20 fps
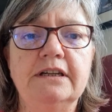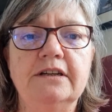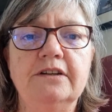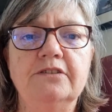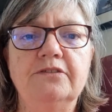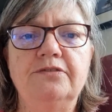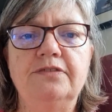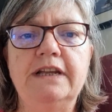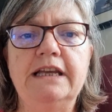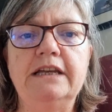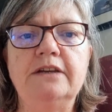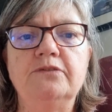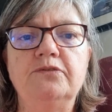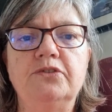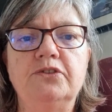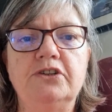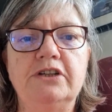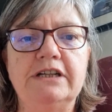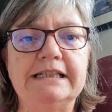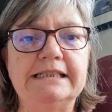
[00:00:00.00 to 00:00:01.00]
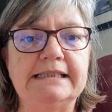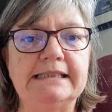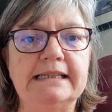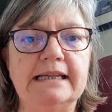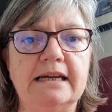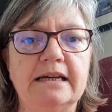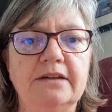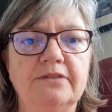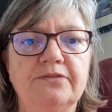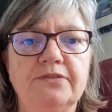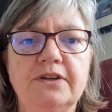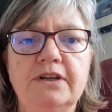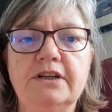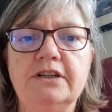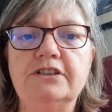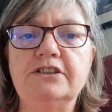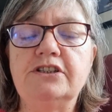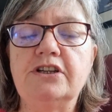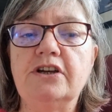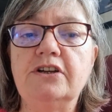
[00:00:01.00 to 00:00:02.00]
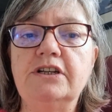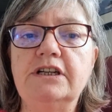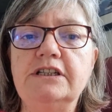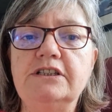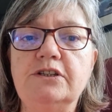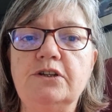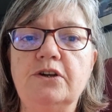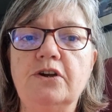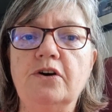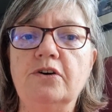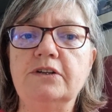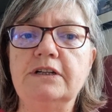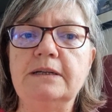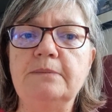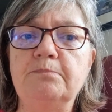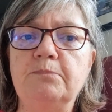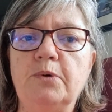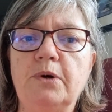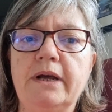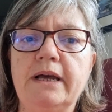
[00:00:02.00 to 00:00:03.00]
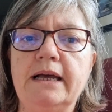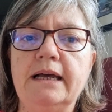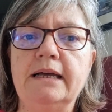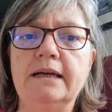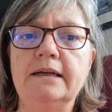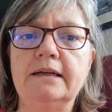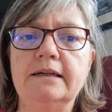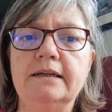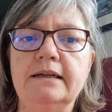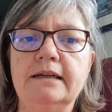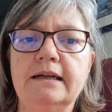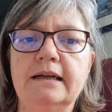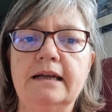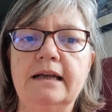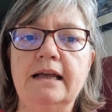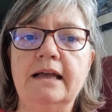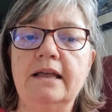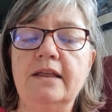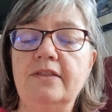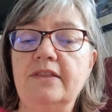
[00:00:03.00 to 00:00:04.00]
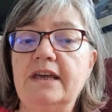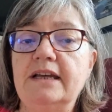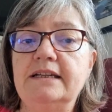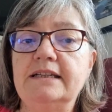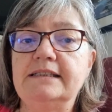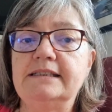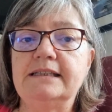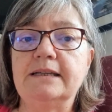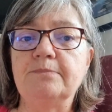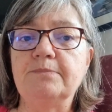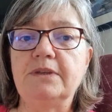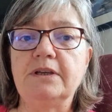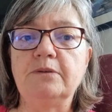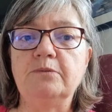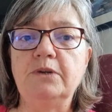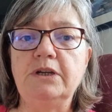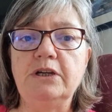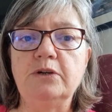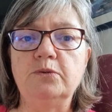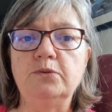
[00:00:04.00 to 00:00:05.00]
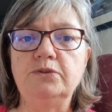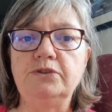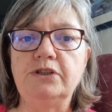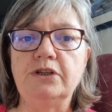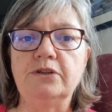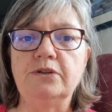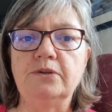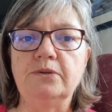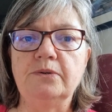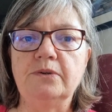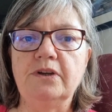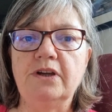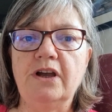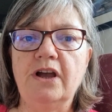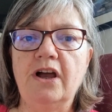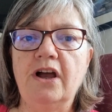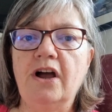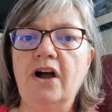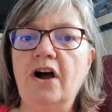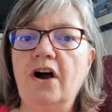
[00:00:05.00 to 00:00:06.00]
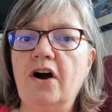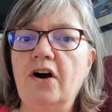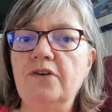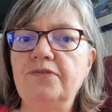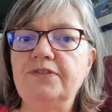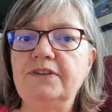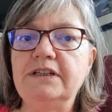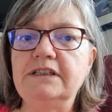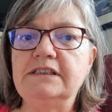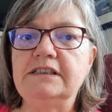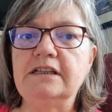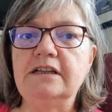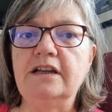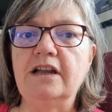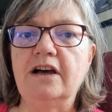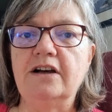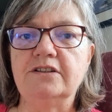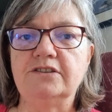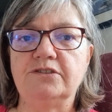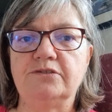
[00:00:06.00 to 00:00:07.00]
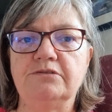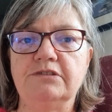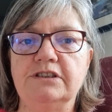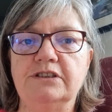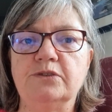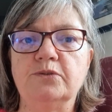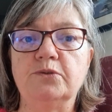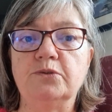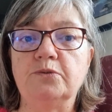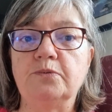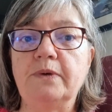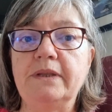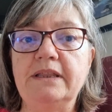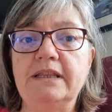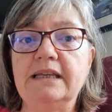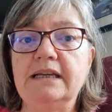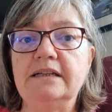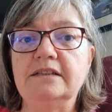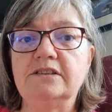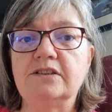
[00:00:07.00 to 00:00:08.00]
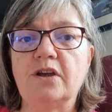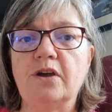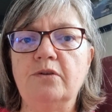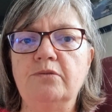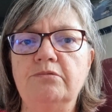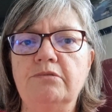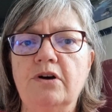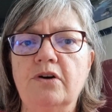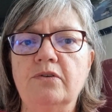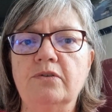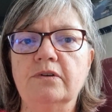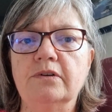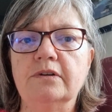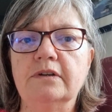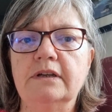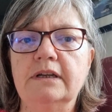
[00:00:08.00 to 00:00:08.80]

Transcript: fleeing for his life, turning to God in prayer. That is something we all do, often as a last resort when things go wrong.